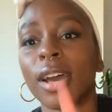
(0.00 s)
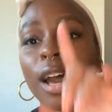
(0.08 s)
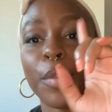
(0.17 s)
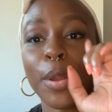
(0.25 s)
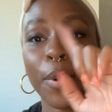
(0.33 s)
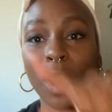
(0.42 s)

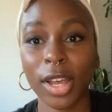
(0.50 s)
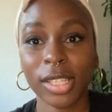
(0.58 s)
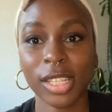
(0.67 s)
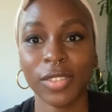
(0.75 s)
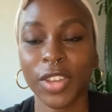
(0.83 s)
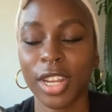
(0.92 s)
I'm gonna pause
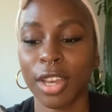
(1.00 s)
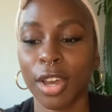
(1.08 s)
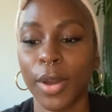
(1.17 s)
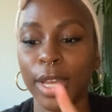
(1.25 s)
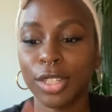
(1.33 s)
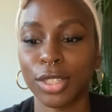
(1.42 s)
this
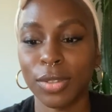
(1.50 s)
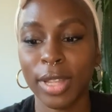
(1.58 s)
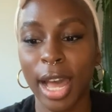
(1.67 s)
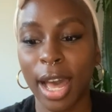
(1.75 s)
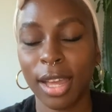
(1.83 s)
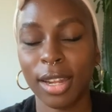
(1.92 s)
video and do
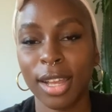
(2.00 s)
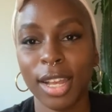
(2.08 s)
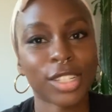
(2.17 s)
that